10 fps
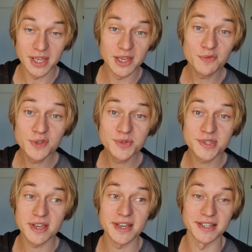If you
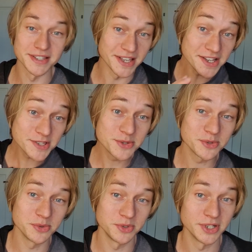say yes
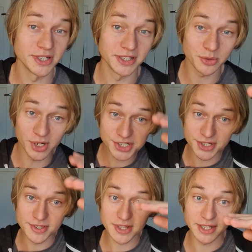to the
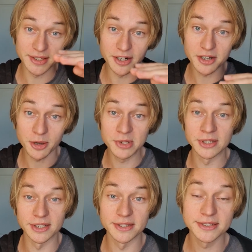questions like that are coming
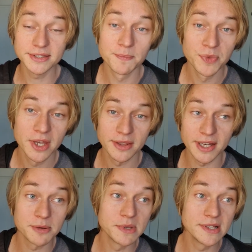like this,
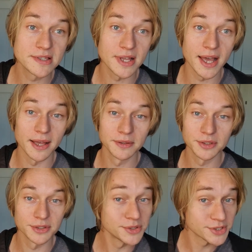then it means that
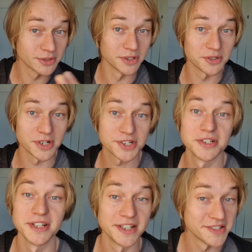you should learn
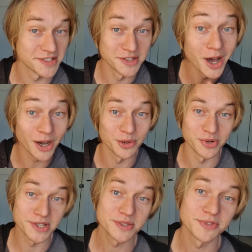Russian and it's not a
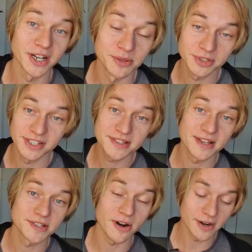waste of time. So let's
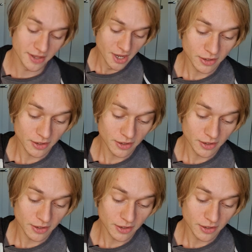get started.